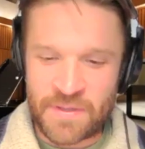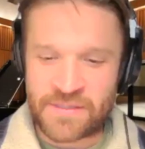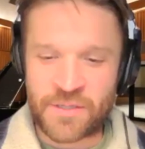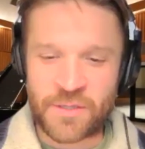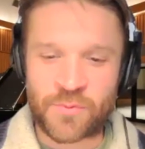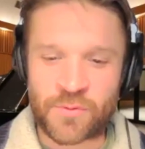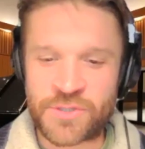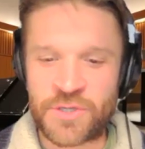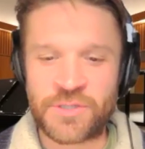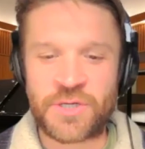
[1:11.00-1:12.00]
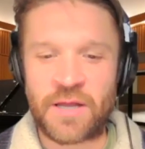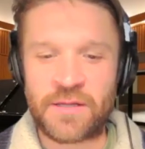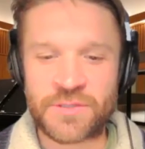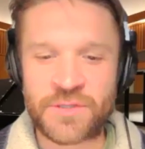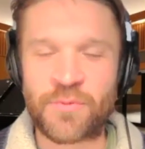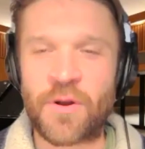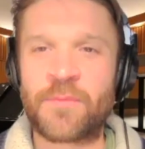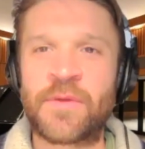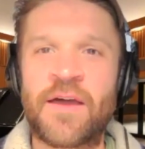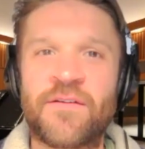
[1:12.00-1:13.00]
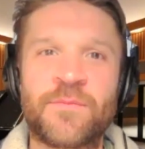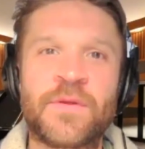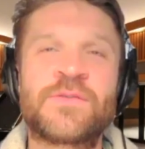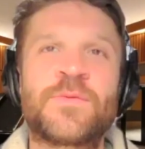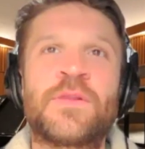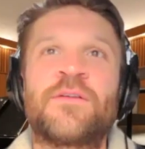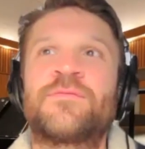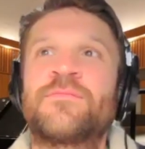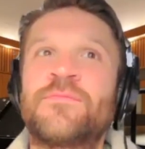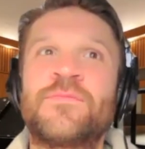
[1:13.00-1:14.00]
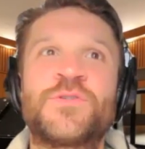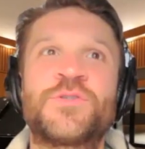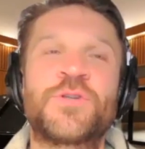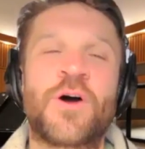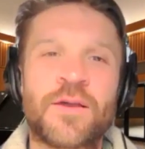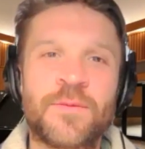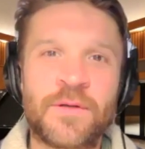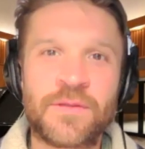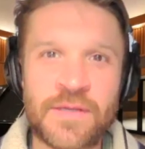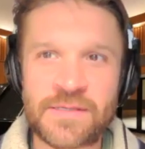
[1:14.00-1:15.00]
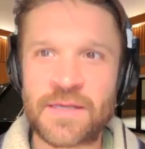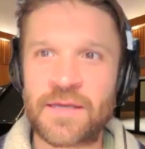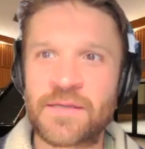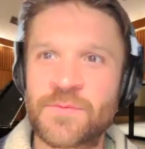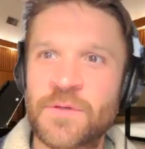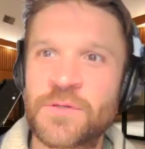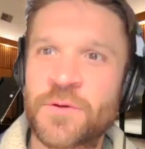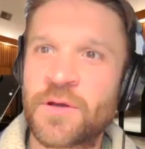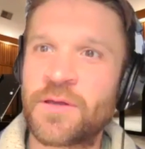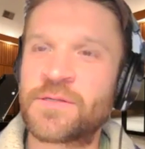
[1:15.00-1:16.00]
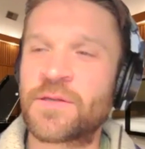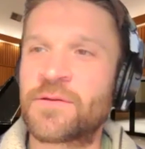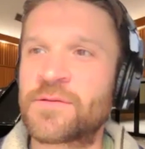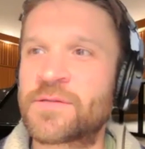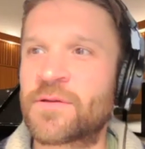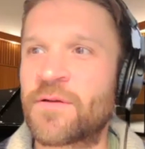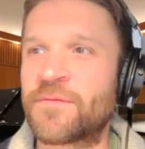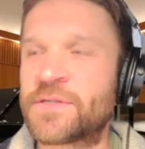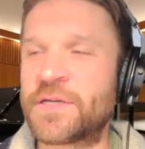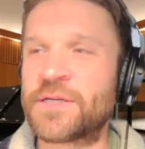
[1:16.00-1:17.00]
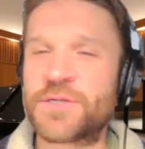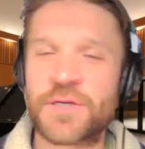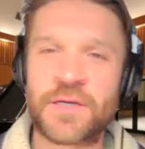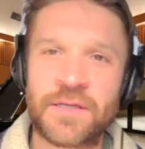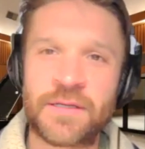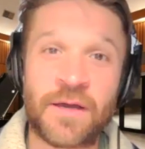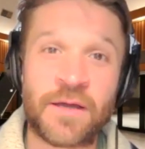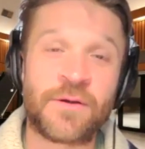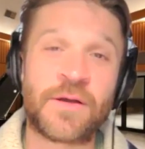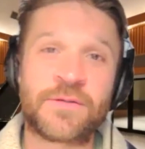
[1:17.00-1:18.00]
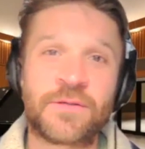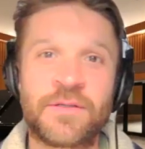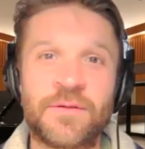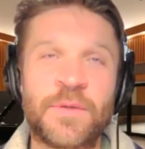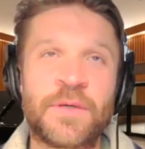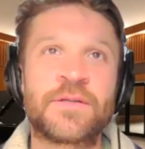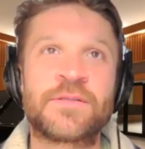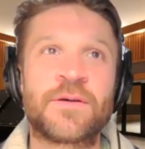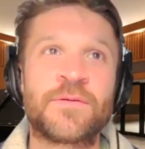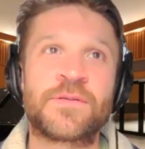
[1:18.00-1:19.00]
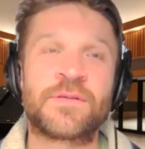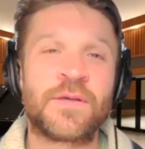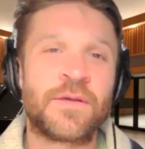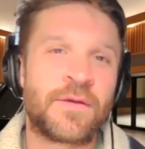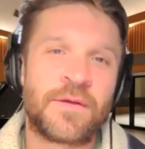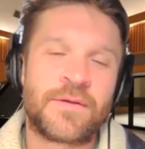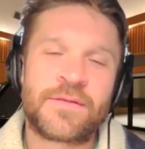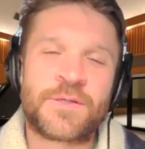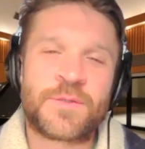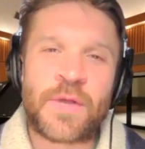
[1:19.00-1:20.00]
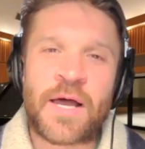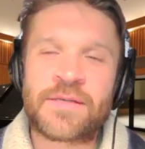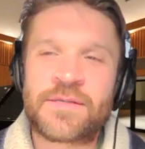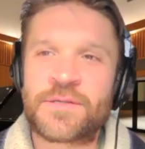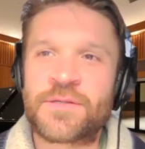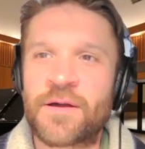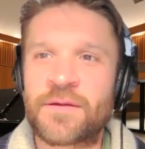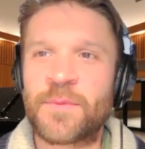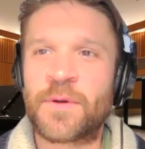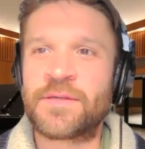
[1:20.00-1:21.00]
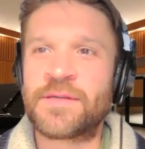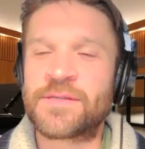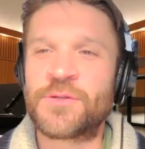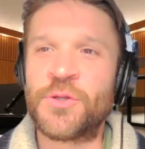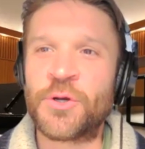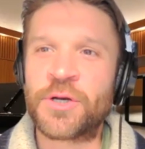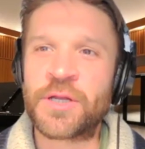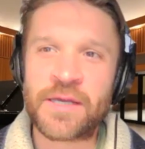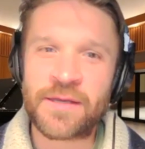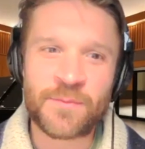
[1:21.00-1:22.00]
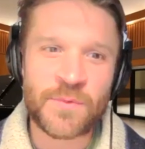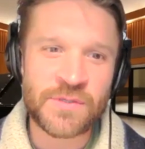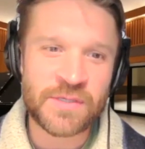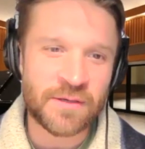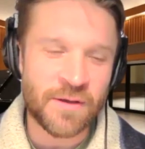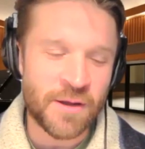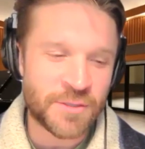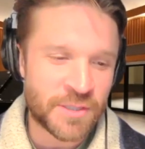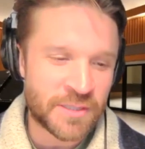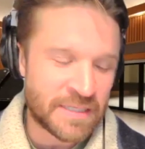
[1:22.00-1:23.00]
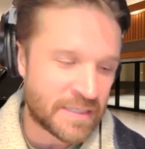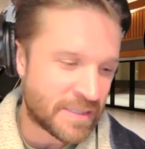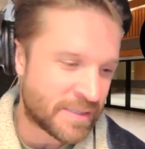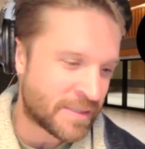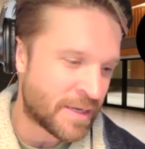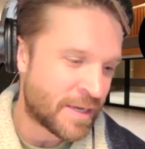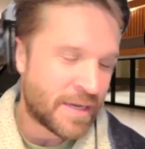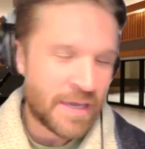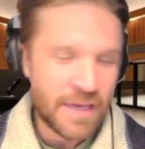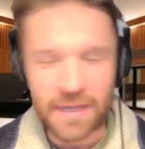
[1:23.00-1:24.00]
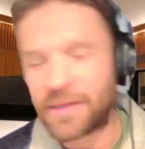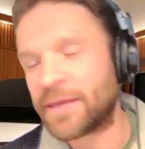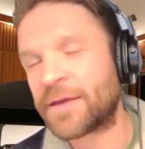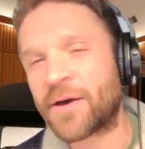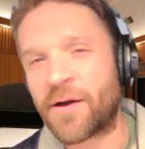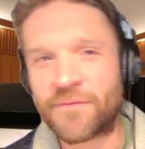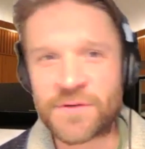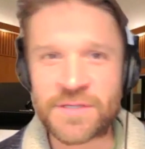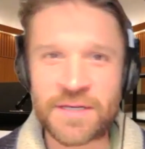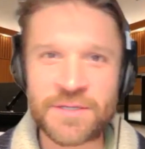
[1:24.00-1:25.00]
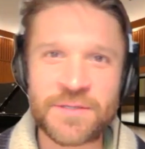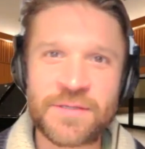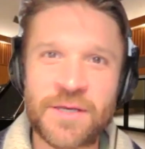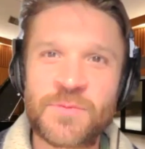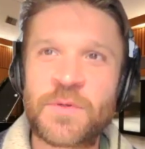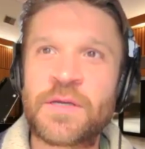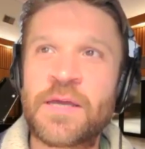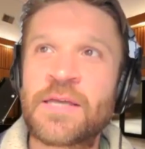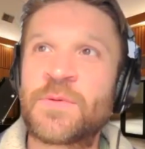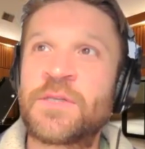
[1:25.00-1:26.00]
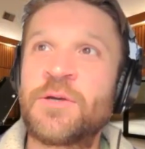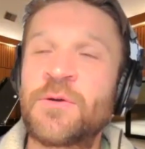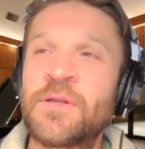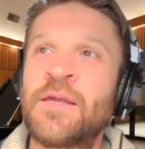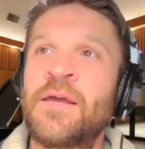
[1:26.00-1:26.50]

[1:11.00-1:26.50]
a good challenge, good problem to have. It means we love talking about these things. We enjoy each other's conversation, and I know I certainly do, Bill. It's always such a blast just talking about these nerdy music, consciousness, healing conversations as we do. And